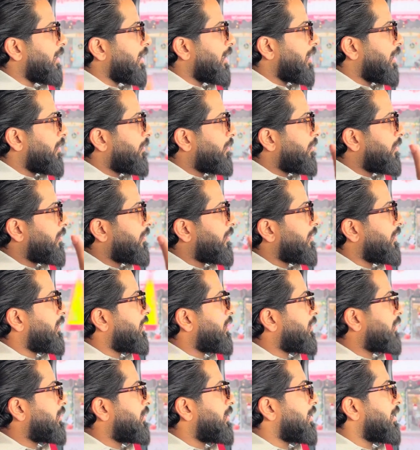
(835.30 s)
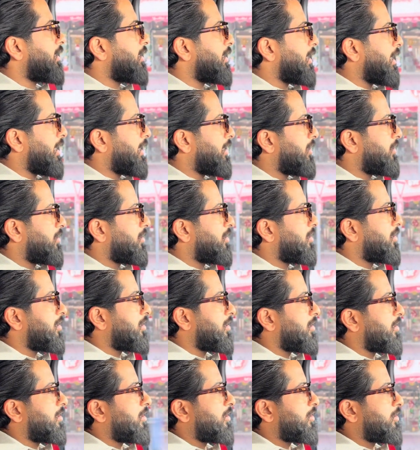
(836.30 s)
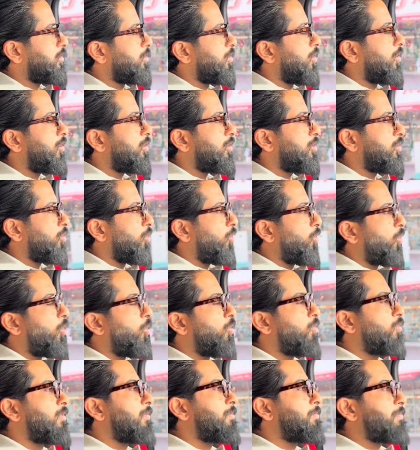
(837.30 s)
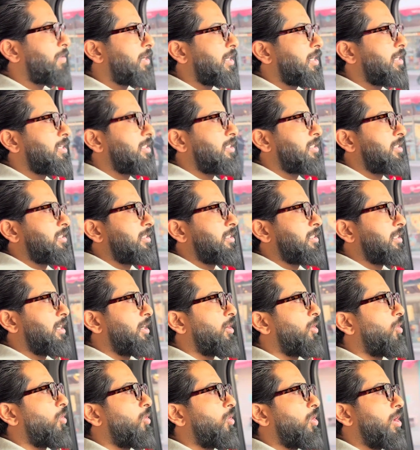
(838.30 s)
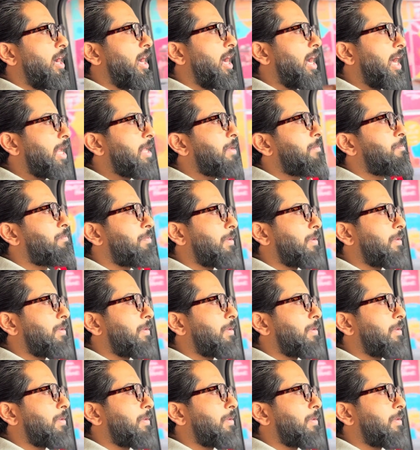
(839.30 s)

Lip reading: If a real estate agent does not overprice or hype